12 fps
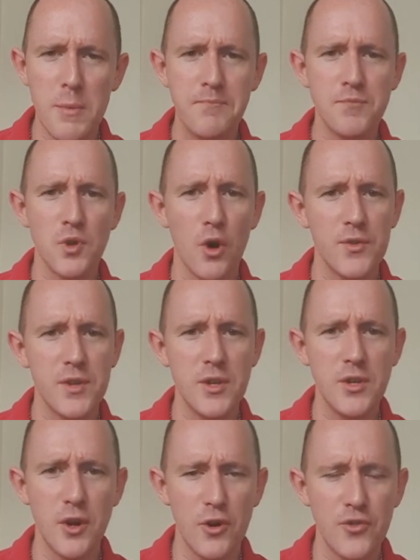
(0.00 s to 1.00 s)
and not
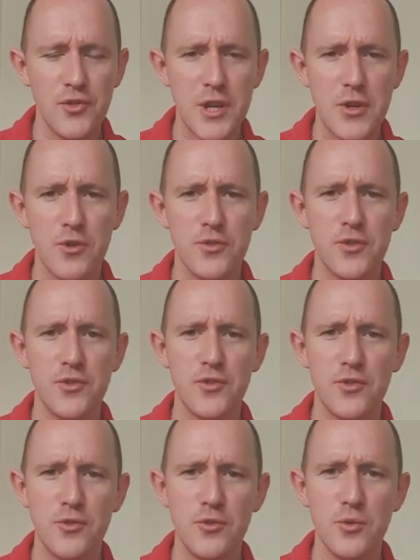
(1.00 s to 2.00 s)
in nursery and not in
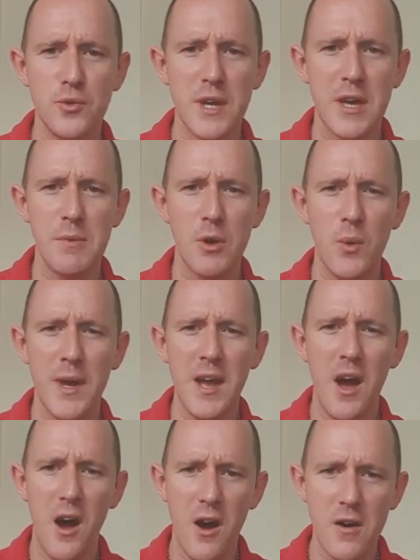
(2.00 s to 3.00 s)
school, it can be quite
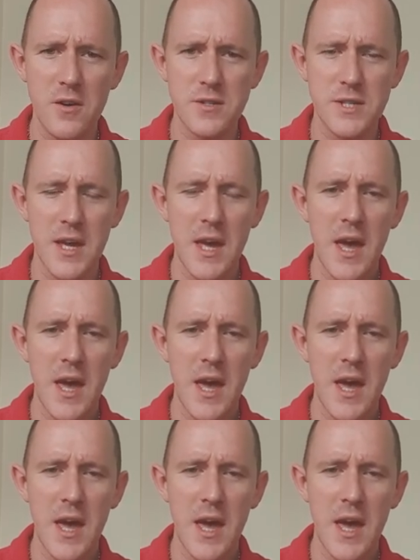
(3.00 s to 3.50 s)
hard